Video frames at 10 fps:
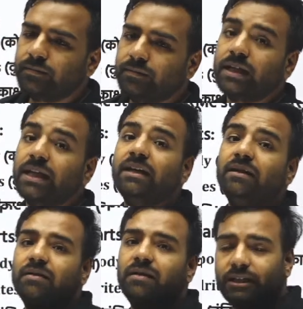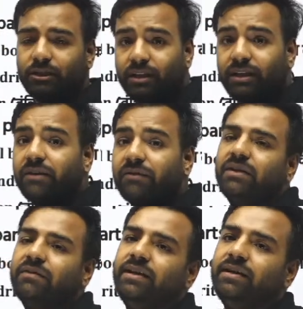Can actually never
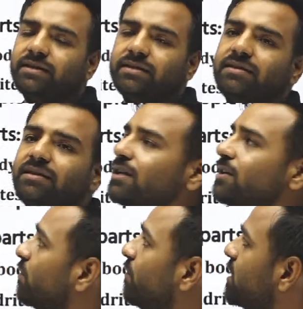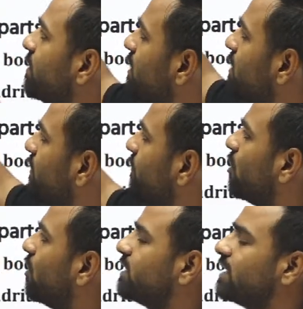divide? Yes. So which among us the
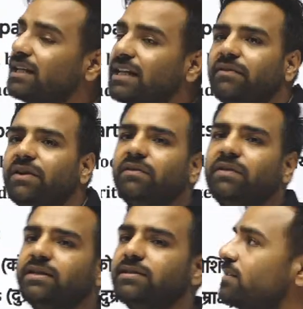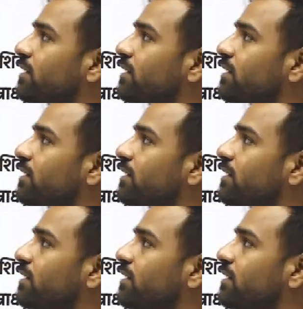following cell never divides?